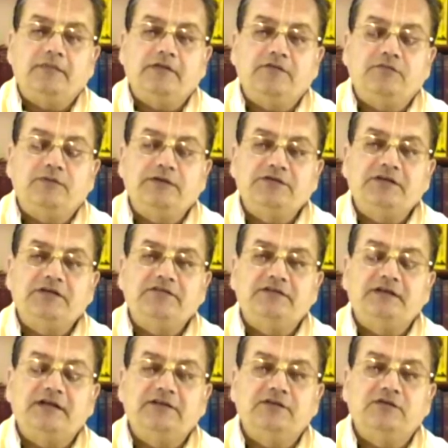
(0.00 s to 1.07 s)
especially
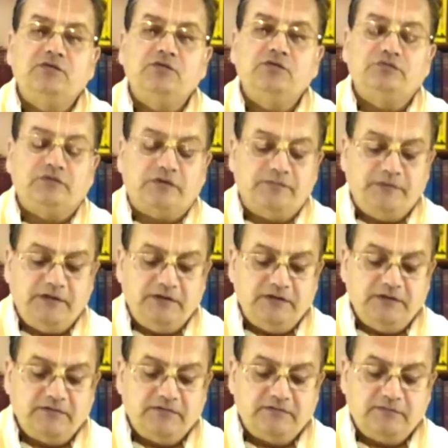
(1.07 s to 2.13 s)
Sanatan Goswami
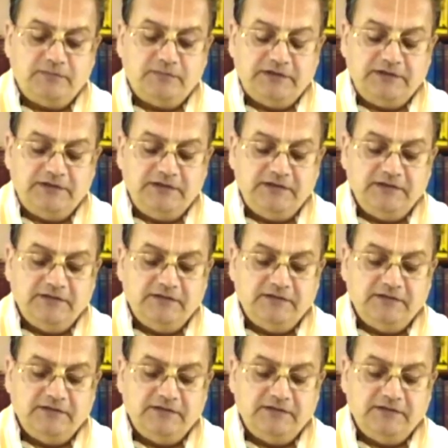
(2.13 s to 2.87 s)
Samadhi.